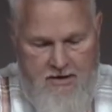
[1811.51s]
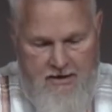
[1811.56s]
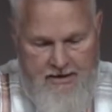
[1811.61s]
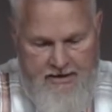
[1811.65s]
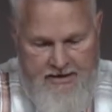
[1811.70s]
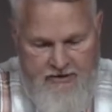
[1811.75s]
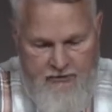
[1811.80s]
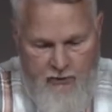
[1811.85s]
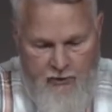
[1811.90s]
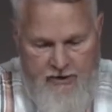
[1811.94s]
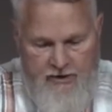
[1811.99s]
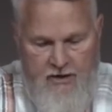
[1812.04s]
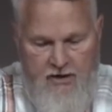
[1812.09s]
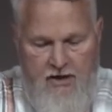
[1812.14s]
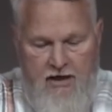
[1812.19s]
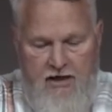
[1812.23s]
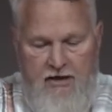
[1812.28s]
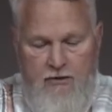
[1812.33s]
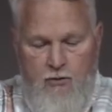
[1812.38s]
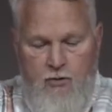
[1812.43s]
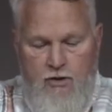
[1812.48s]
is when
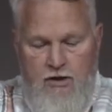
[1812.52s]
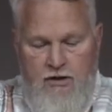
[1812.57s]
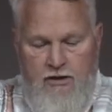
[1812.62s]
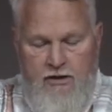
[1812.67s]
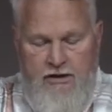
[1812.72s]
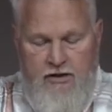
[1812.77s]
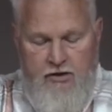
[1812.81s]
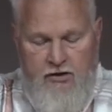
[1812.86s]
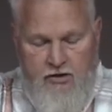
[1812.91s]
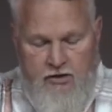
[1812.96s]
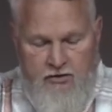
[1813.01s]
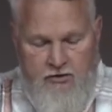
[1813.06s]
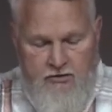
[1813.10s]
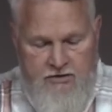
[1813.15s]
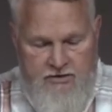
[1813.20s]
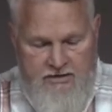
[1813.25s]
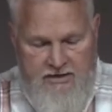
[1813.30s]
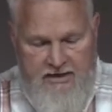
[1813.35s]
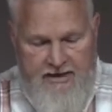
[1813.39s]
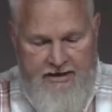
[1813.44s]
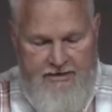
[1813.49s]
God really
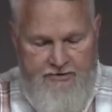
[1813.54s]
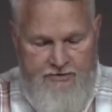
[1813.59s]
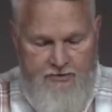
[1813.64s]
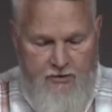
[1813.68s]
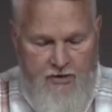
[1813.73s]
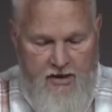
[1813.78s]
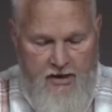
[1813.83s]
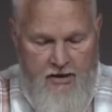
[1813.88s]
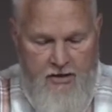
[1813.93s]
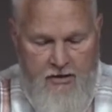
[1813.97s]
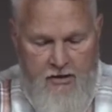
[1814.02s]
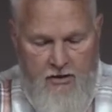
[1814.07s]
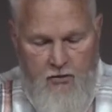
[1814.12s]
used Ezra,